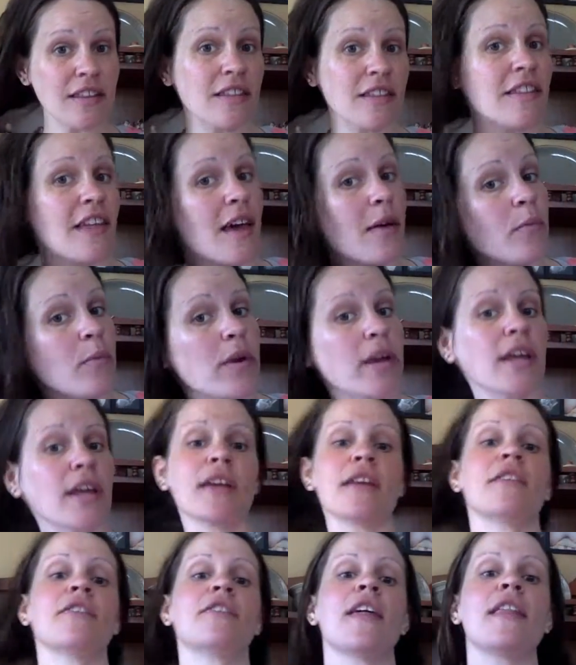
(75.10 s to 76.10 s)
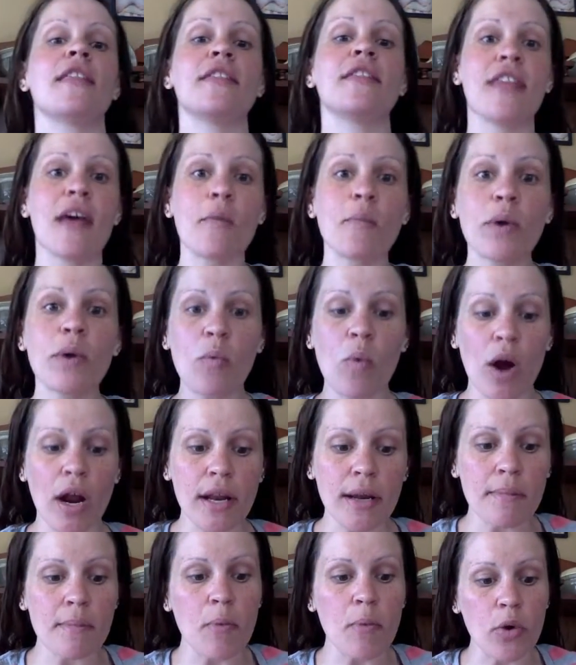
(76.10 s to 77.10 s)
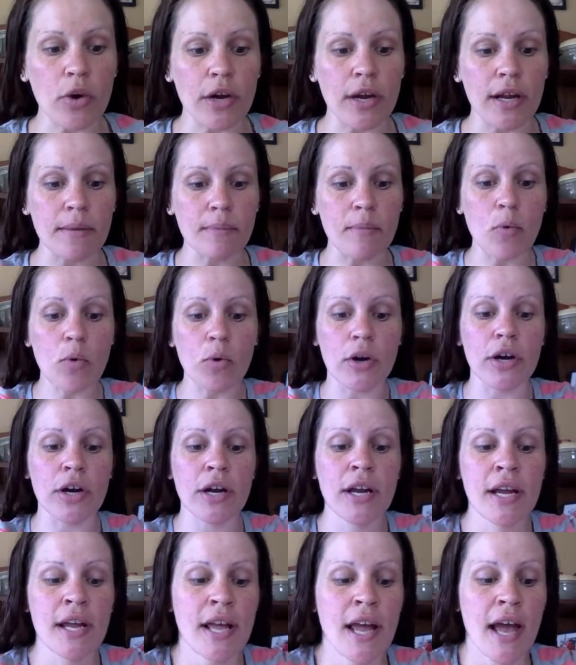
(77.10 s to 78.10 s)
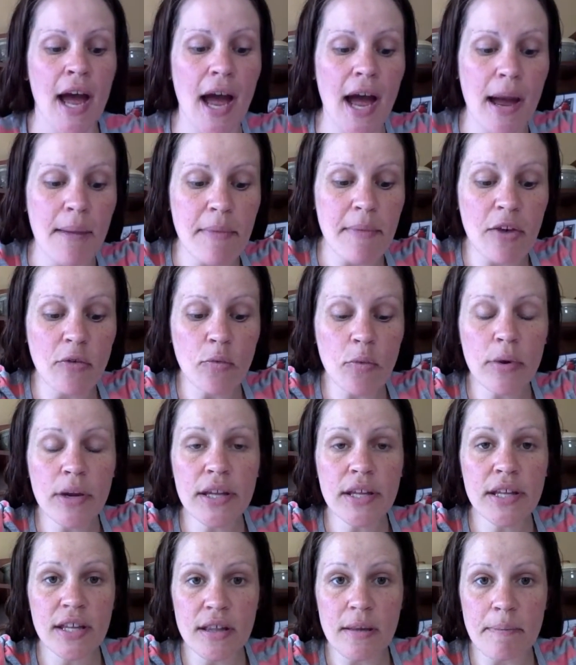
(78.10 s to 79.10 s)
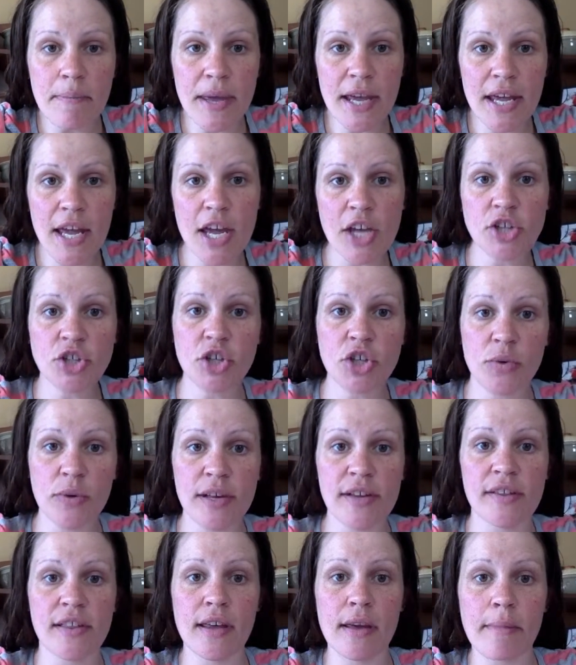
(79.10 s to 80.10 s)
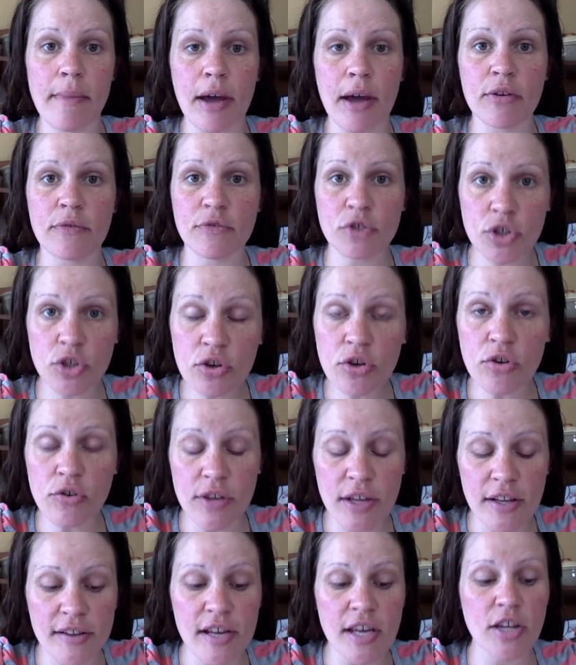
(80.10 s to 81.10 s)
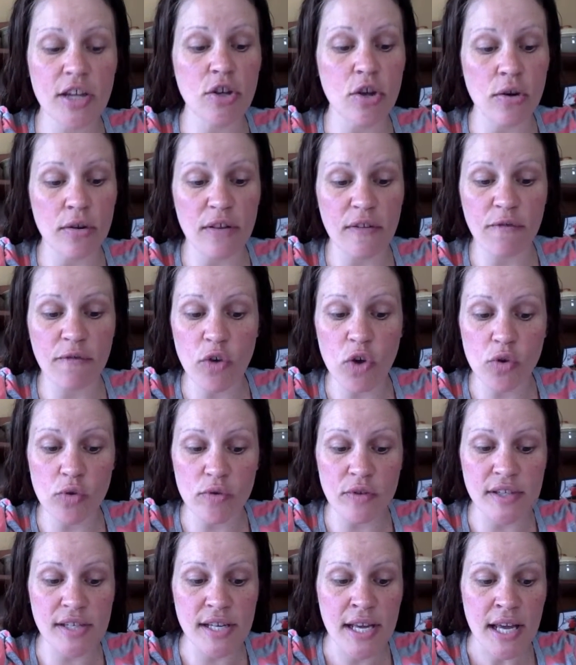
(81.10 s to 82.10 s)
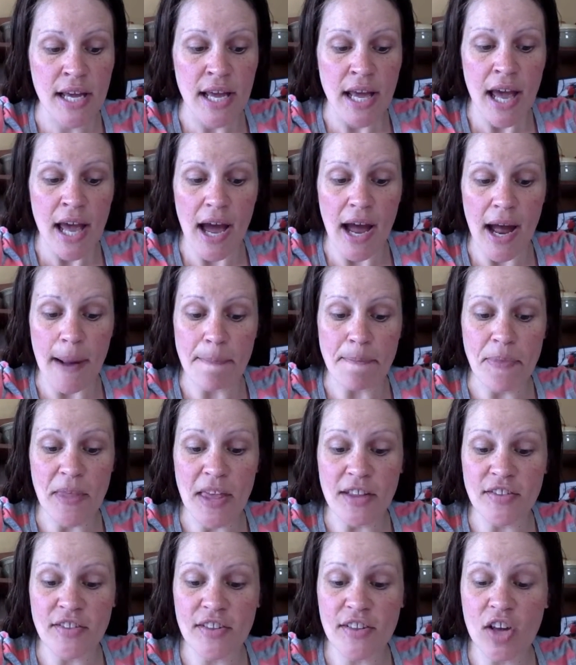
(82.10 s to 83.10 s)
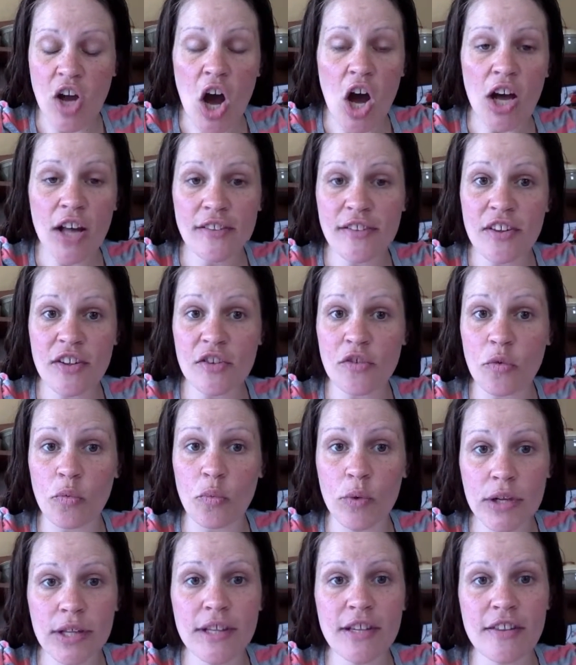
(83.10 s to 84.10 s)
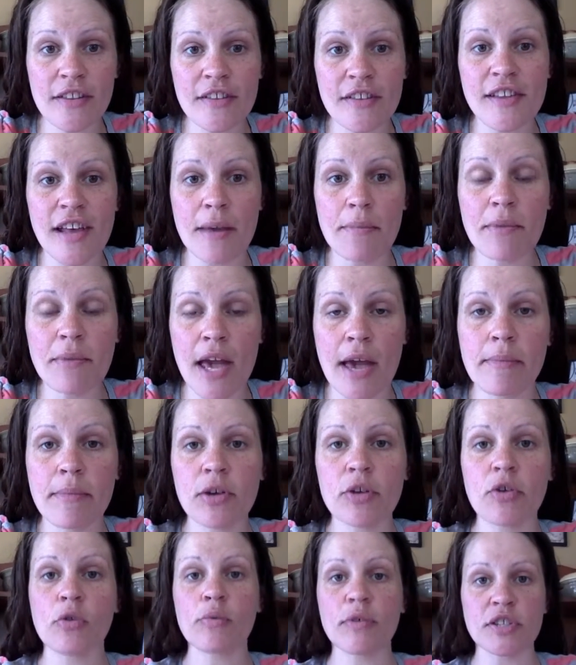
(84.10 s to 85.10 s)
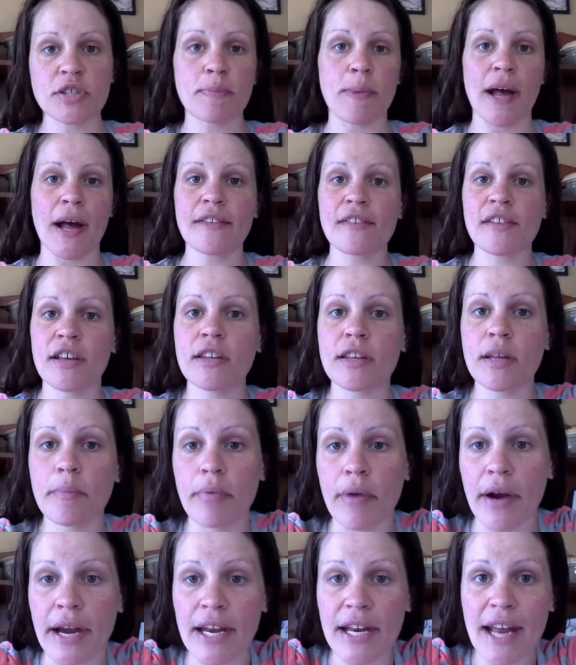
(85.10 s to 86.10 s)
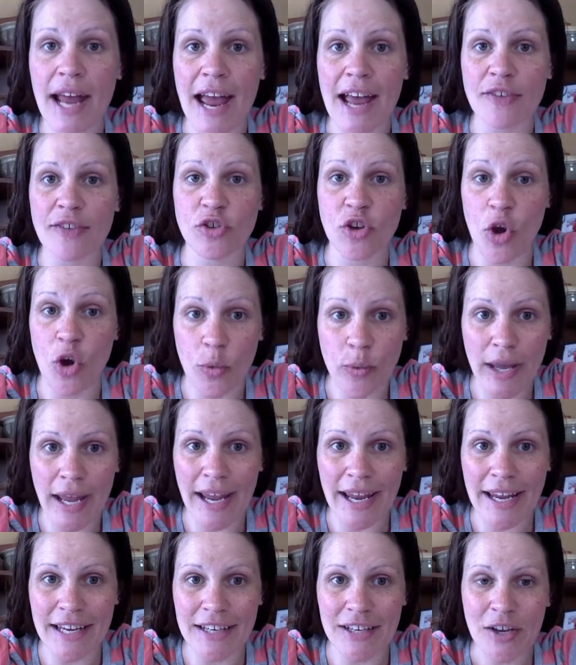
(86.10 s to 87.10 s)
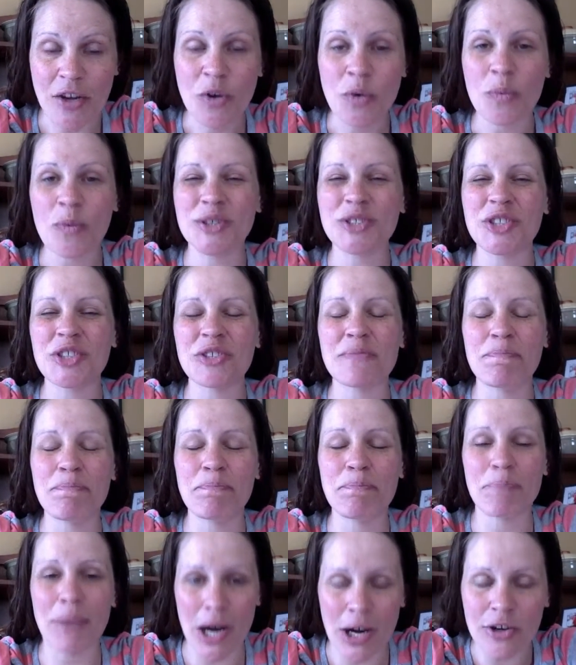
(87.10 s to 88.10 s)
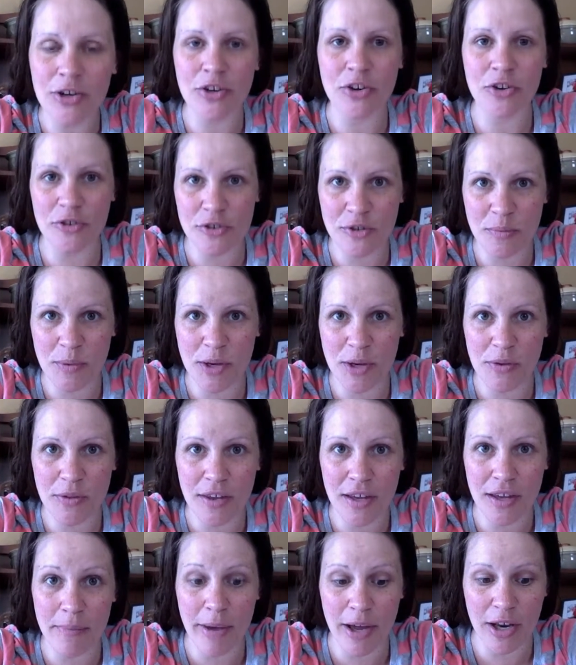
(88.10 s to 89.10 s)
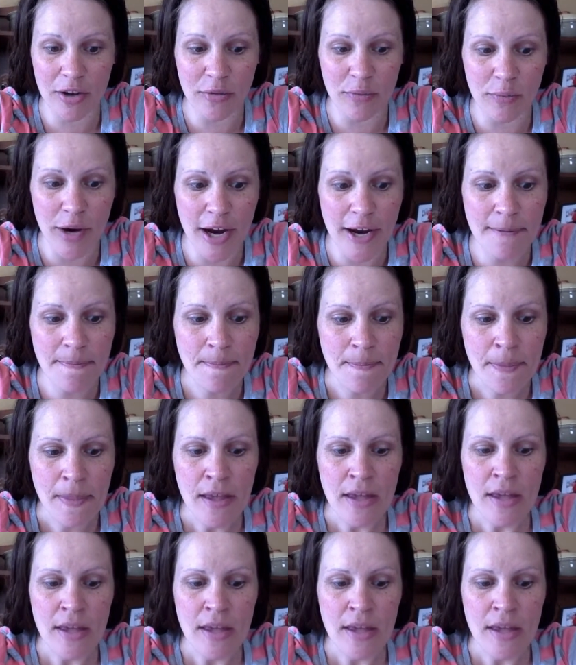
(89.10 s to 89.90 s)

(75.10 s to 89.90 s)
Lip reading: that we want it more and more. And really the big issue is the amount of sugar that's in those foods. It causes really the same chemical response in the brain as cocaine, which is bonkers when you think about it, right?